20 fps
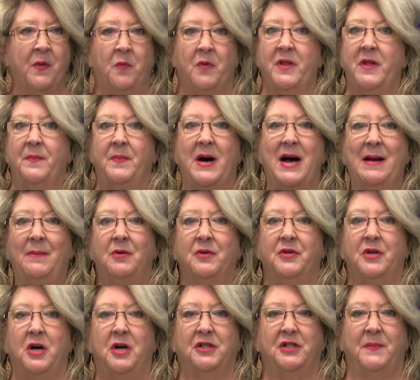Well, the Bible
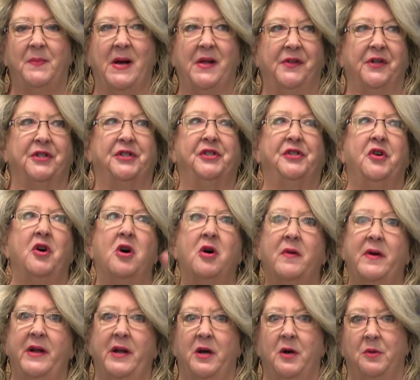talks about the
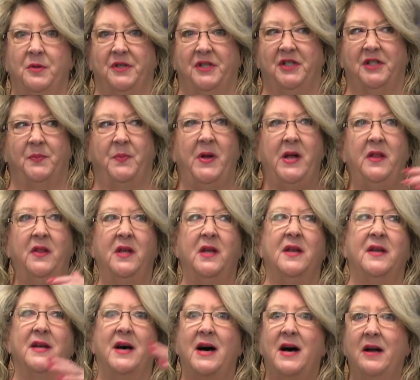starry hosts being the
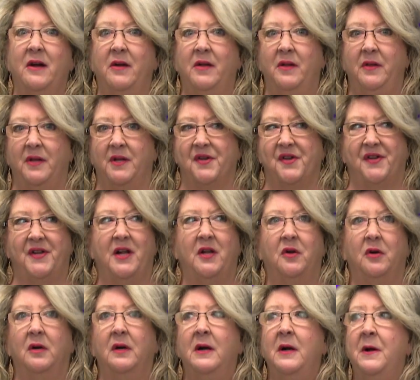entire, the
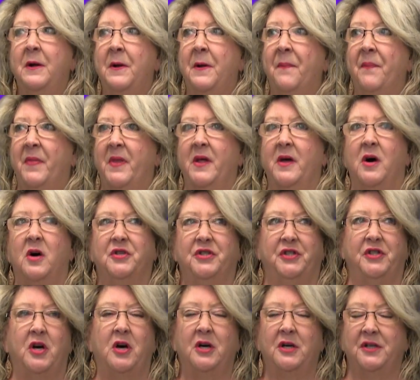stellar, the
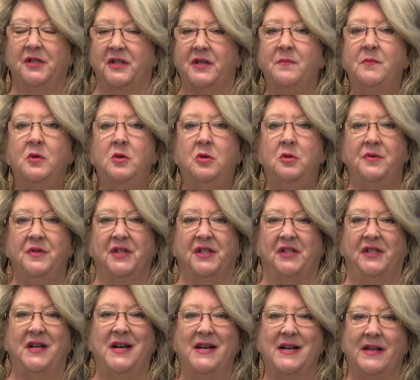stars, the moon, the
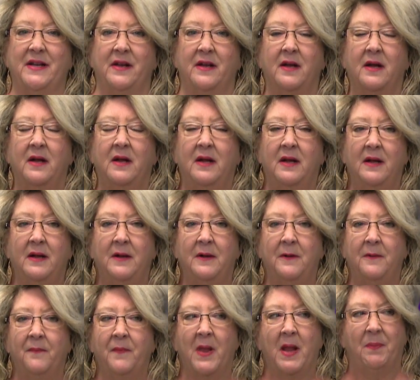sun.
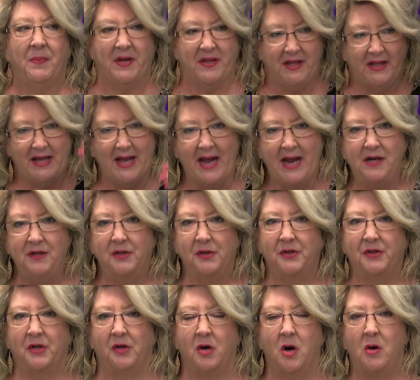But the
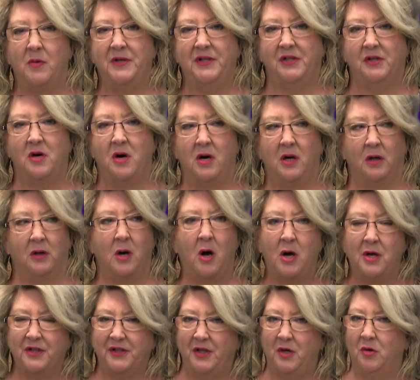angels are always are
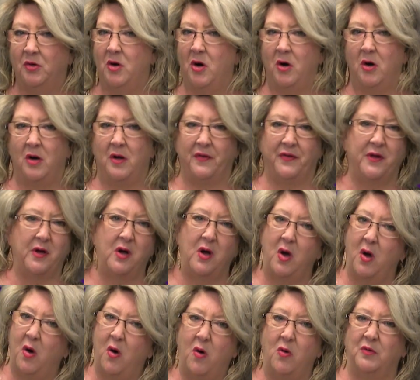also called the
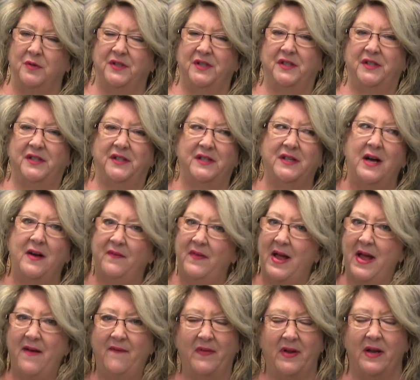hosts of
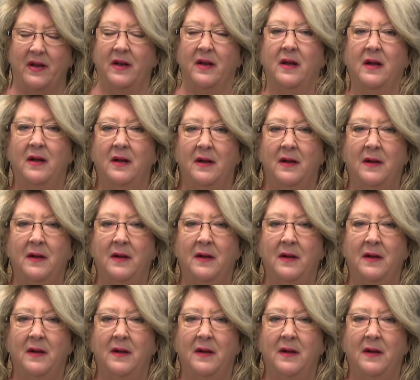heaven.